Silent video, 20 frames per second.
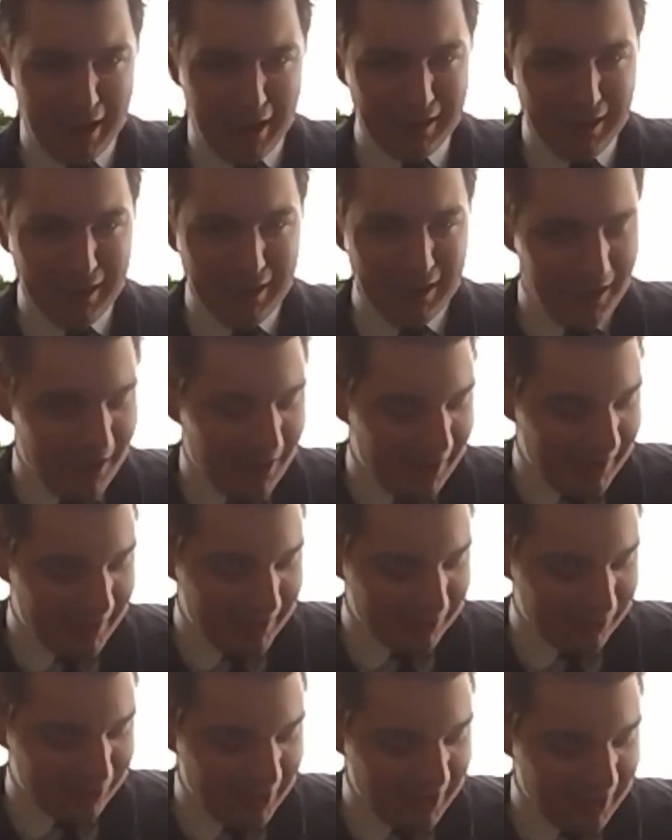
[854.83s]
It
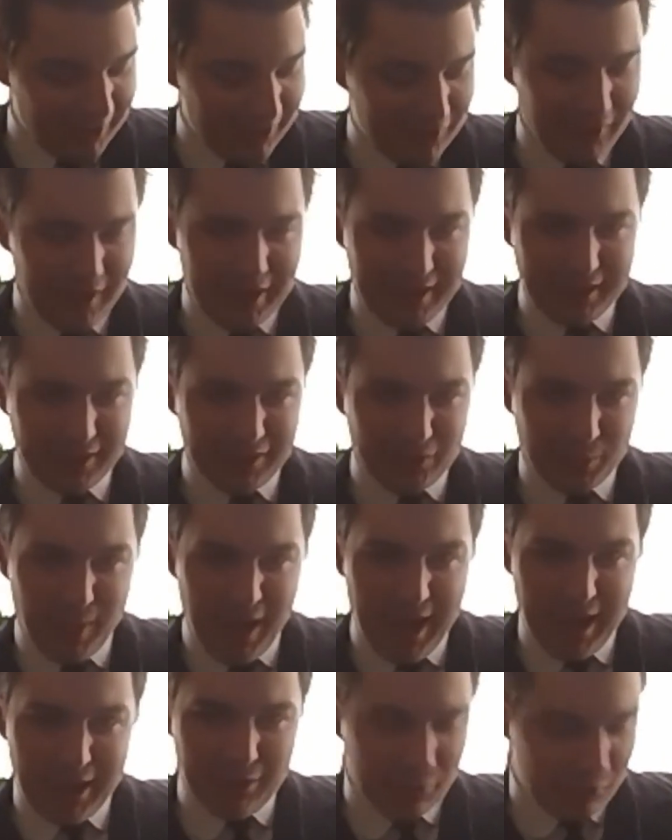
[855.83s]
reads like a
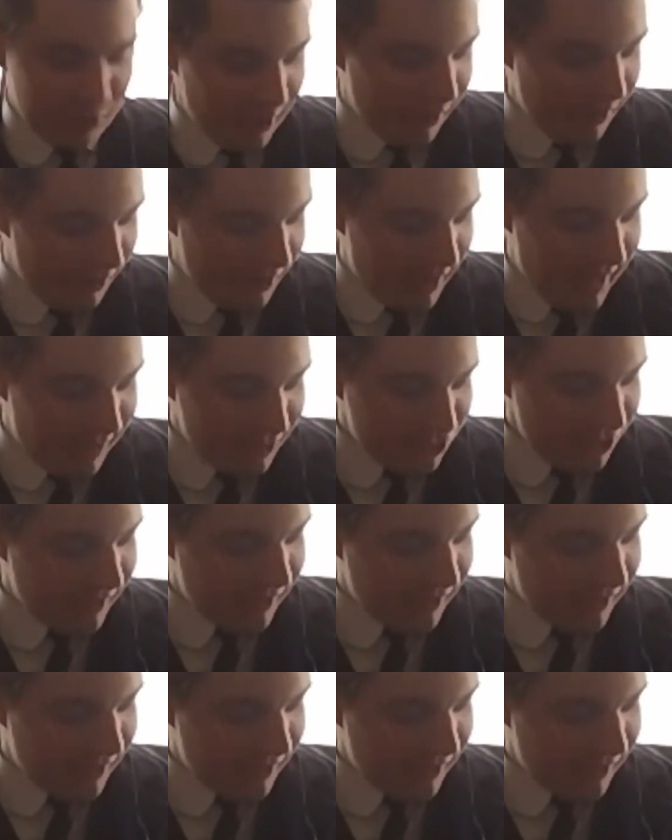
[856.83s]
spy thriller, actually.